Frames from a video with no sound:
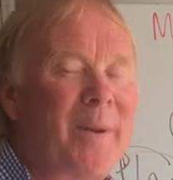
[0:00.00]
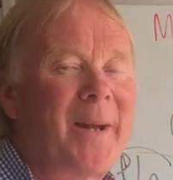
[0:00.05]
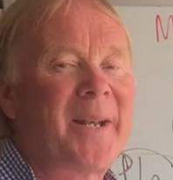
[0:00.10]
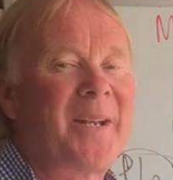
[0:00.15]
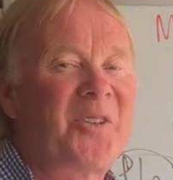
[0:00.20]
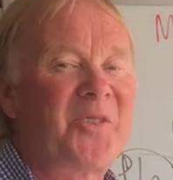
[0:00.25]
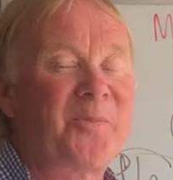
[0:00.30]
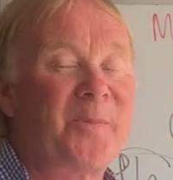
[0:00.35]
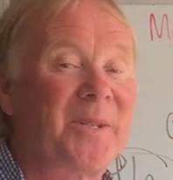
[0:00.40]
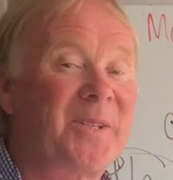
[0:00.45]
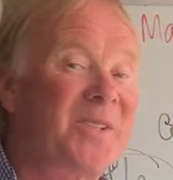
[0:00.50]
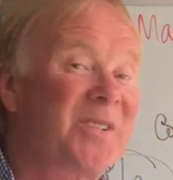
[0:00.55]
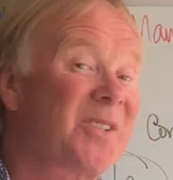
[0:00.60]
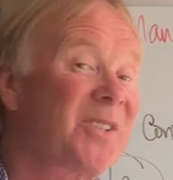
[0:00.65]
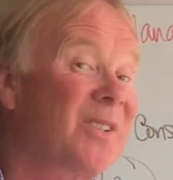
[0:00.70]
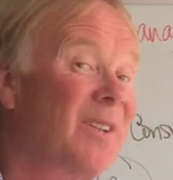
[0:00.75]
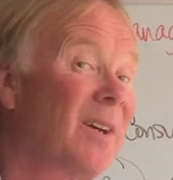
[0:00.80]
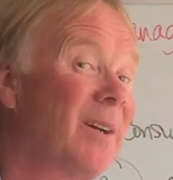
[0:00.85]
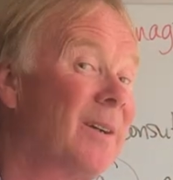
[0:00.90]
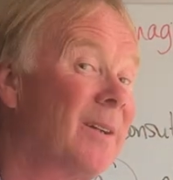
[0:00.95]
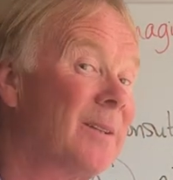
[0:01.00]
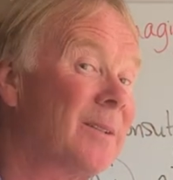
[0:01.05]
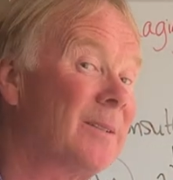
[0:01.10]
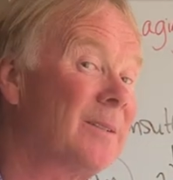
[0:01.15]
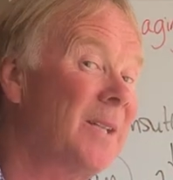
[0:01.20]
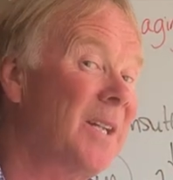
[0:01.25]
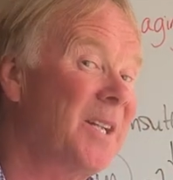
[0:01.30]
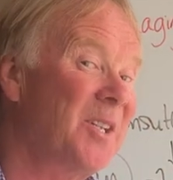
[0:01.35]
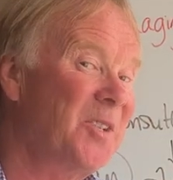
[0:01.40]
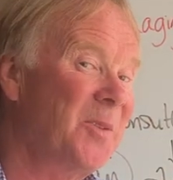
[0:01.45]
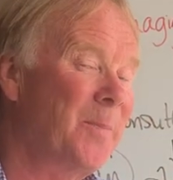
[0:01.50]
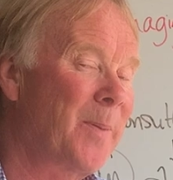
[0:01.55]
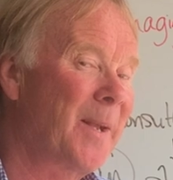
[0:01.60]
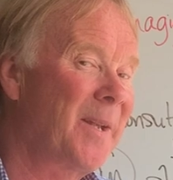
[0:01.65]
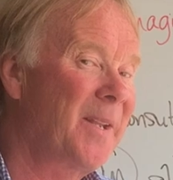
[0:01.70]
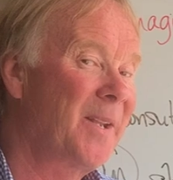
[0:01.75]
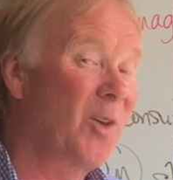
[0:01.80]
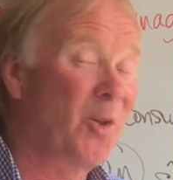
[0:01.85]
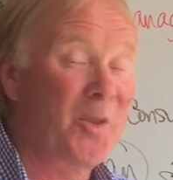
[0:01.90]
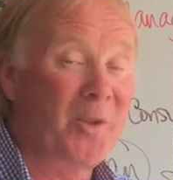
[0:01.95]
management style,
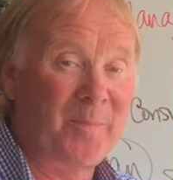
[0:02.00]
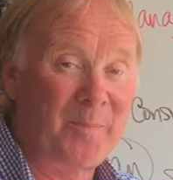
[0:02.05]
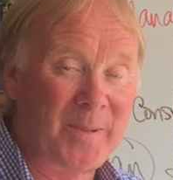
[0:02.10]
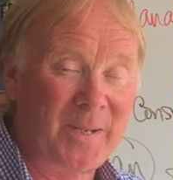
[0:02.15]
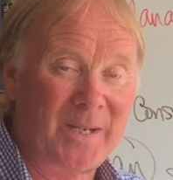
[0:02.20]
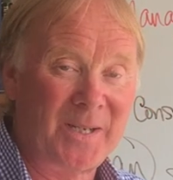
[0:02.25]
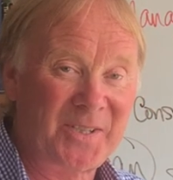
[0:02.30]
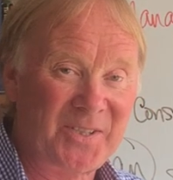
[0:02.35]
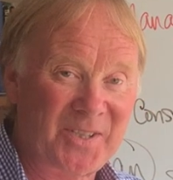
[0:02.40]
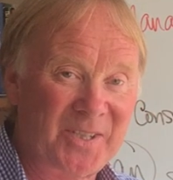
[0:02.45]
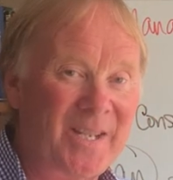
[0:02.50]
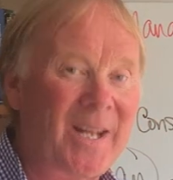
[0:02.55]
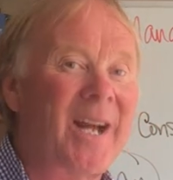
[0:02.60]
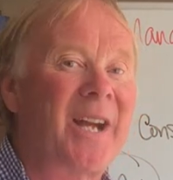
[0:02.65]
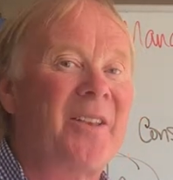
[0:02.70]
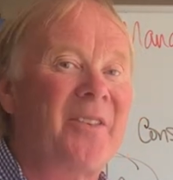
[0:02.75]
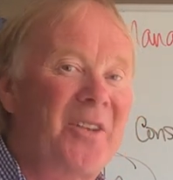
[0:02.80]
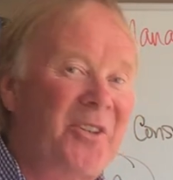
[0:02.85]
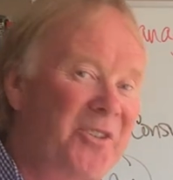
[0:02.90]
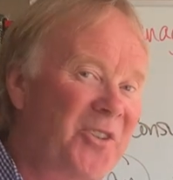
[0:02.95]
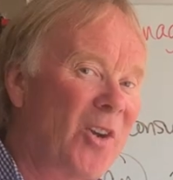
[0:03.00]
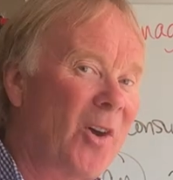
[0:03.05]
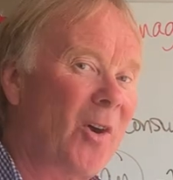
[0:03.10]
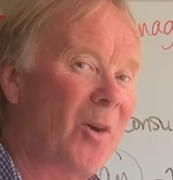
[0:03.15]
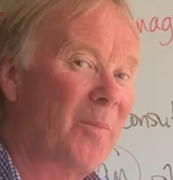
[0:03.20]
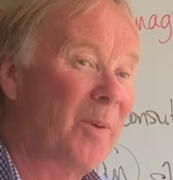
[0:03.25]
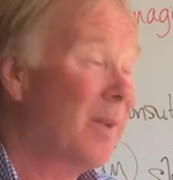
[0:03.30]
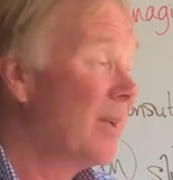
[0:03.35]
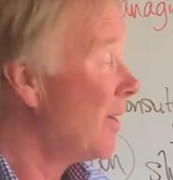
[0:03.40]
depending on the person and the job,